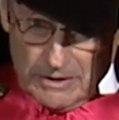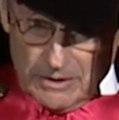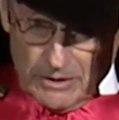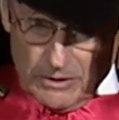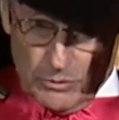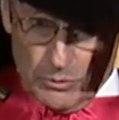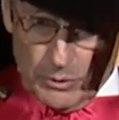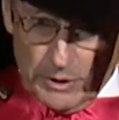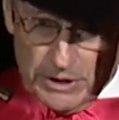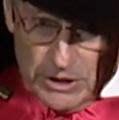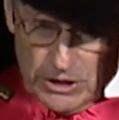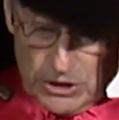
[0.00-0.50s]

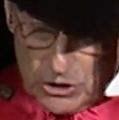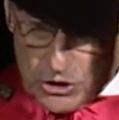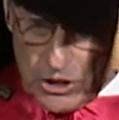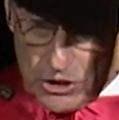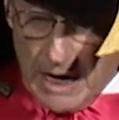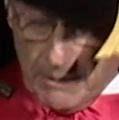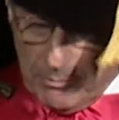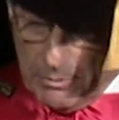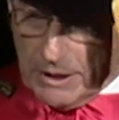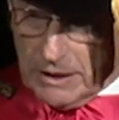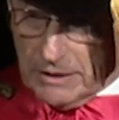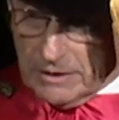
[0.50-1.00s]
when you're
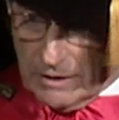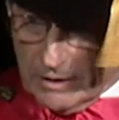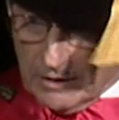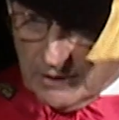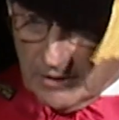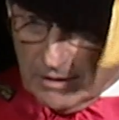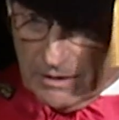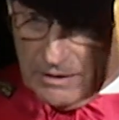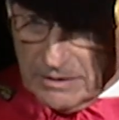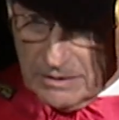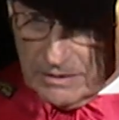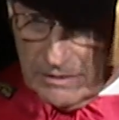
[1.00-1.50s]
shopping,
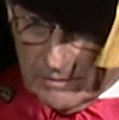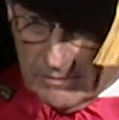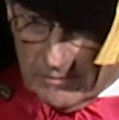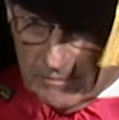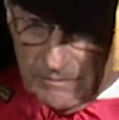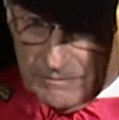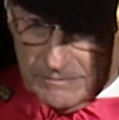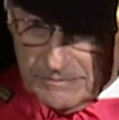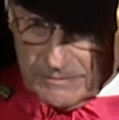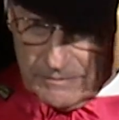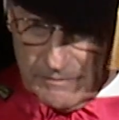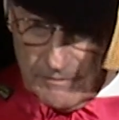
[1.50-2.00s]

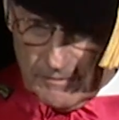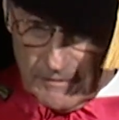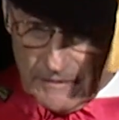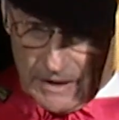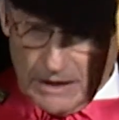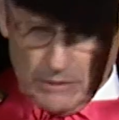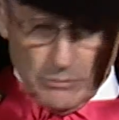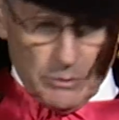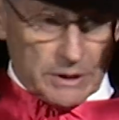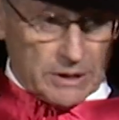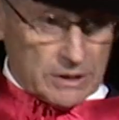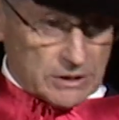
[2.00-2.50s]

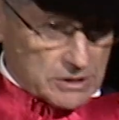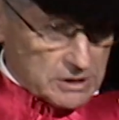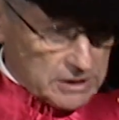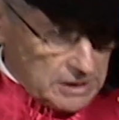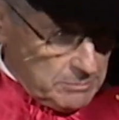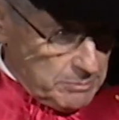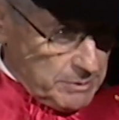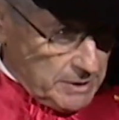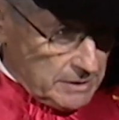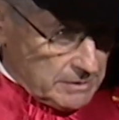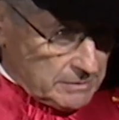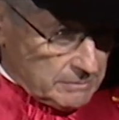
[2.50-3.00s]
and when you're
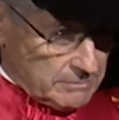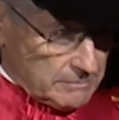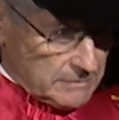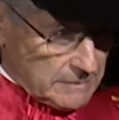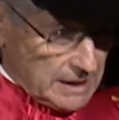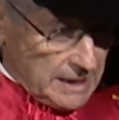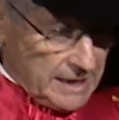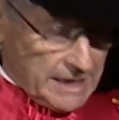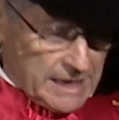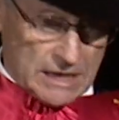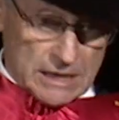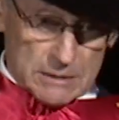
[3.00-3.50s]
sleeping,
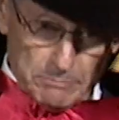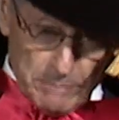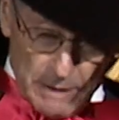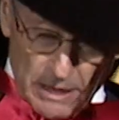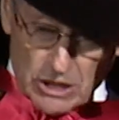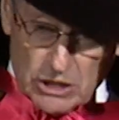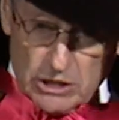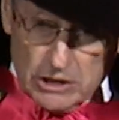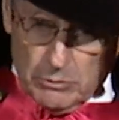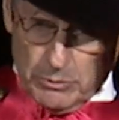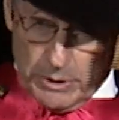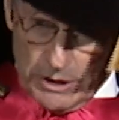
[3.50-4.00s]
and
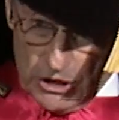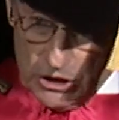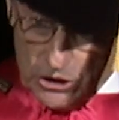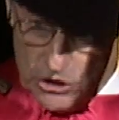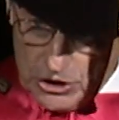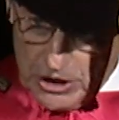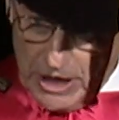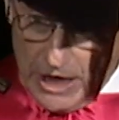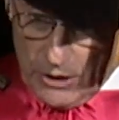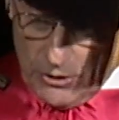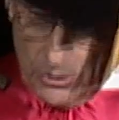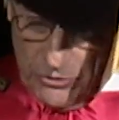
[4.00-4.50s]
especially when you're
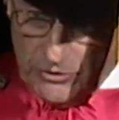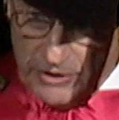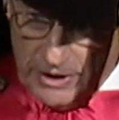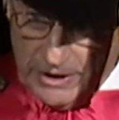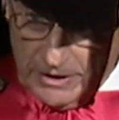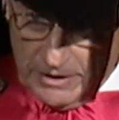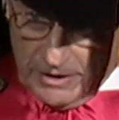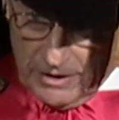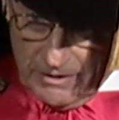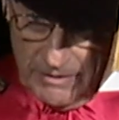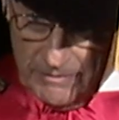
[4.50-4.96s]
showering.